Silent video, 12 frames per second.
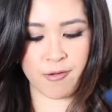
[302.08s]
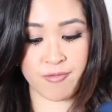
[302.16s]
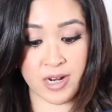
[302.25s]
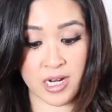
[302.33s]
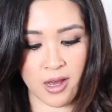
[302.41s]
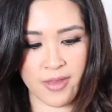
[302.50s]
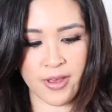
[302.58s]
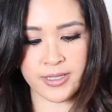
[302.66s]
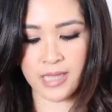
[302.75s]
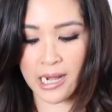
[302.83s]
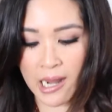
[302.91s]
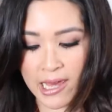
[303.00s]
really like
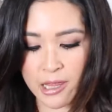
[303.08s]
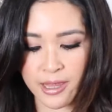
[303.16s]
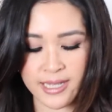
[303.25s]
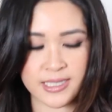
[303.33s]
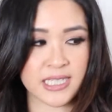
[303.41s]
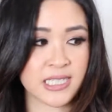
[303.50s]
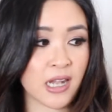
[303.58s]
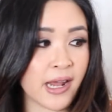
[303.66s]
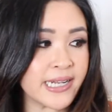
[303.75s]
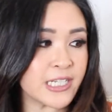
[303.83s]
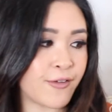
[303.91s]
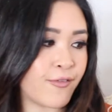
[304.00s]
those I like things that are
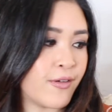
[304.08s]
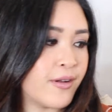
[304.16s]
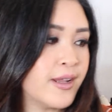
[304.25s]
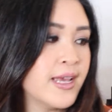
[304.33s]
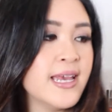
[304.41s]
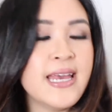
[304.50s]
slightly different